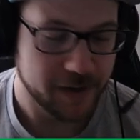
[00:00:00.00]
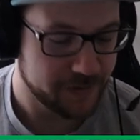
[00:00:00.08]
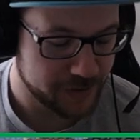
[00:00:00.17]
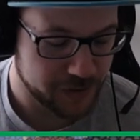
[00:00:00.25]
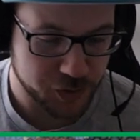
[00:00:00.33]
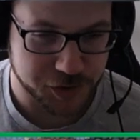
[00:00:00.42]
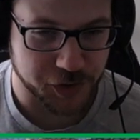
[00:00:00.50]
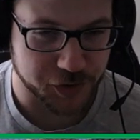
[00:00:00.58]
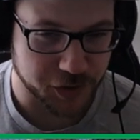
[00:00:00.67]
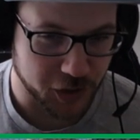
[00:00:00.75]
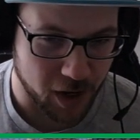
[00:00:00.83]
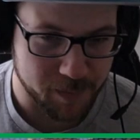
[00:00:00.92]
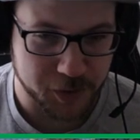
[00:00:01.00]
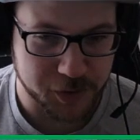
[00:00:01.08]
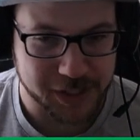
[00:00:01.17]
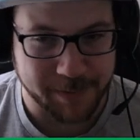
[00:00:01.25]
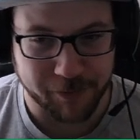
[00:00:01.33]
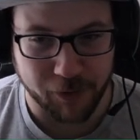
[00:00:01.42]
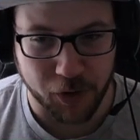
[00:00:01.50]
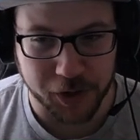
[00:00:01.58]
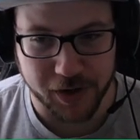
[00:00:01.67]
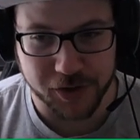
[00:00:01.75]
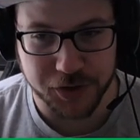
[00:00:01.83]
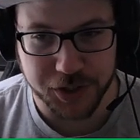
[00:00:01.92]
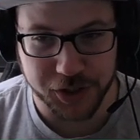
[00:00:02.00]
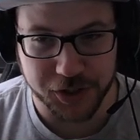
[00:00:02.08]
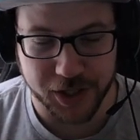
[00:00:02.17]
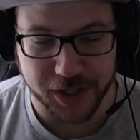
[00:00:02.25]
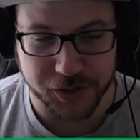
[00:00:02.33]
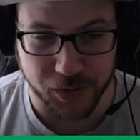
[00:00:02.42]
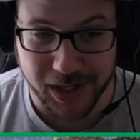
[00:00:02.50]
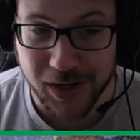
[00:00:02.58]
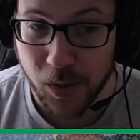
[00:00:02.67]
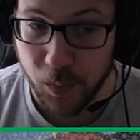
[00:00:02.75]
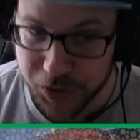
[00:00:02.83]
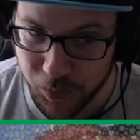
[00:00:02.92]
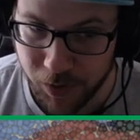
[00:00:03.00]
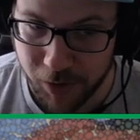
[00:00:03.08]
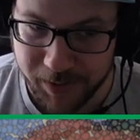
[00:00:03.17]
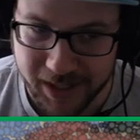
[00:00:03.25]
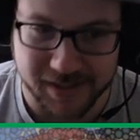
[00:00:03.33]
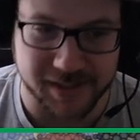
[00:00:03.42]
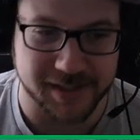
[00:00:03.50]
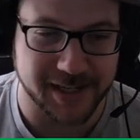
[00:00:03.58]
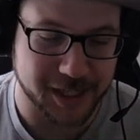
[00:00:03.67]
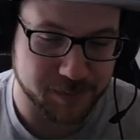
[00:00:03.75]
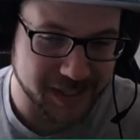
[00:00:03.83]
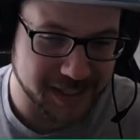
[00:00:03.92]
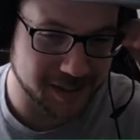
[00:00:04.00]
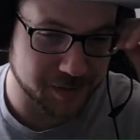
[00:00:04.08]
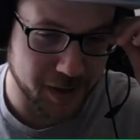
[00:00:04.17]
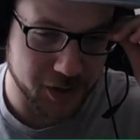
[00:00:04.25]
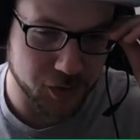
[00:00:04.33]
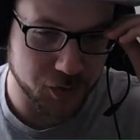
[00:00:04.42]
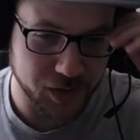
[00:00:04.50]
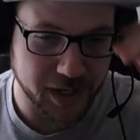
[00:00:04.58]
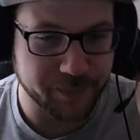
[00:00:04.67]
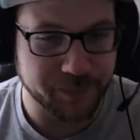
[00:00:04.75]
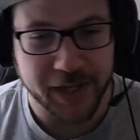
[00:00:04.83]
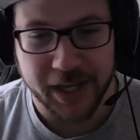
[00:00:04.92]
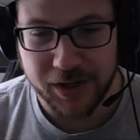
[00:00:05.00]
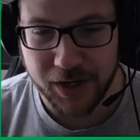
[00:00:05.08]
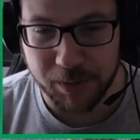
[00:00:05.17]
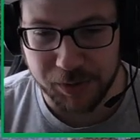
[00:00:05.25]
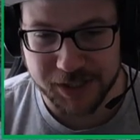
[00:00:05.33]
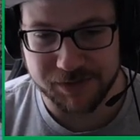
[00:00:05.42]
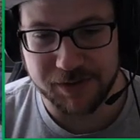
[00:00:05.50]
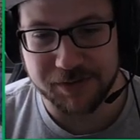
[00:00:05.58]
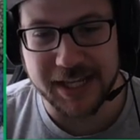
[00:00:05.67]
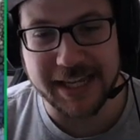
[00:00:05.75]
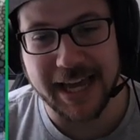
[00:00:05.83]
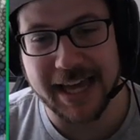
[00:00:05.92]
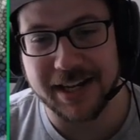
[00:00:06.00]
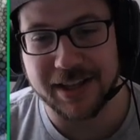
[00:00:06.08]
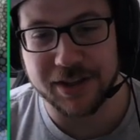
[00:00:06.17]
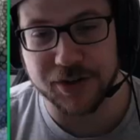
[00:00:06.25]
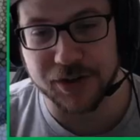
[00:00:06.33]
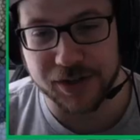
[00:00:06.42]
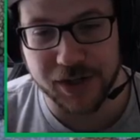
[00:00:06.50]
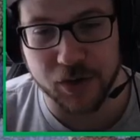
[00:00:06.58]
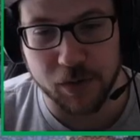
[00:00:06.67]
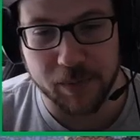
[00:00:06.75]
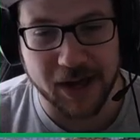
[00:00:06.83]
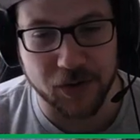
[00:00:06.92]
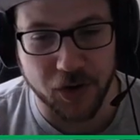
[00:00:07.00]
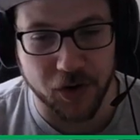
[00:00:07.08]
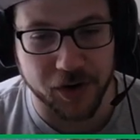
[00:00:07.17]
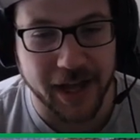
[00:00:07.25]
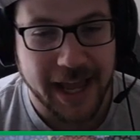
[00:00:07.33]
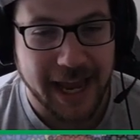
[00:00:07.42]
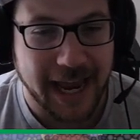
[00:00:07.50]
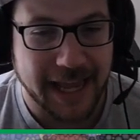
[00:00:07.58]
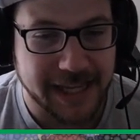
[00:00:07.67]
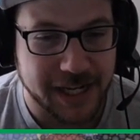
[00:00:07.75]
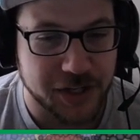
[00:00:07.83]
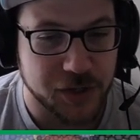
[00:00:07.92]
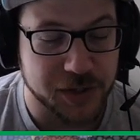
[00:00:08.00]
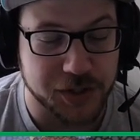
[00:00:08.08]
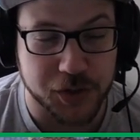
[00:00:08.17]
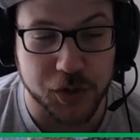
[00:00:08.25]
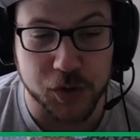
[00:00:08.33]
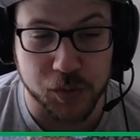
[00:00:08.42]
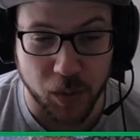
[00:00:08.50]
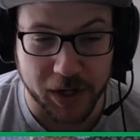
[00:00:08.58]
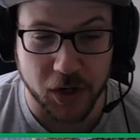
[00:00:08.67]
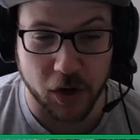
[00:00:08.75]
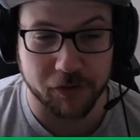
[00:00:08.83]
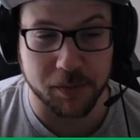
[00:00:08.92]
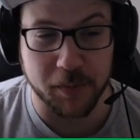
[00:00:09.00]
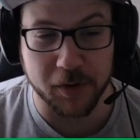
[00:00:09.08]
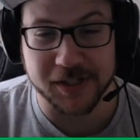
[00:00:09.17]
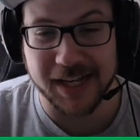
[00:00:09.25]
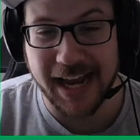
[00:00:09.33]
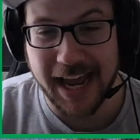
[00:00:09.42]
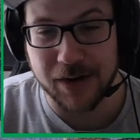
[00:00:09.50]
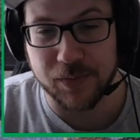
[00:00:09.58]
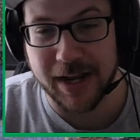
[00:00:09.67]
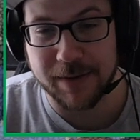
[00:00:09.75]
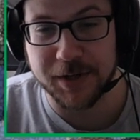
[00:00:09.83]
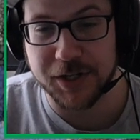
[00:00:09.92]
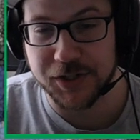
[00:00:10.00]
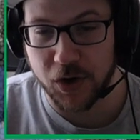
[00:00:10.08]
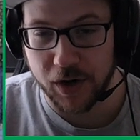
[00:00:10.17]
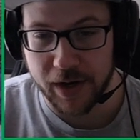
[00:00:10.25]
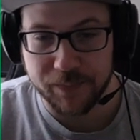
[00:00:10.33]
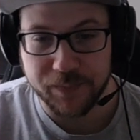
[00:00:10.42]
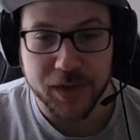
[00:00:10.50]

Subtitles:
used during the combo step if all your energy is green, which it will be because this deck is basically mono green. You get plus 15k to either your leader or battle card, and then you get to choose 1 card from your opponent's hand at random and discard it.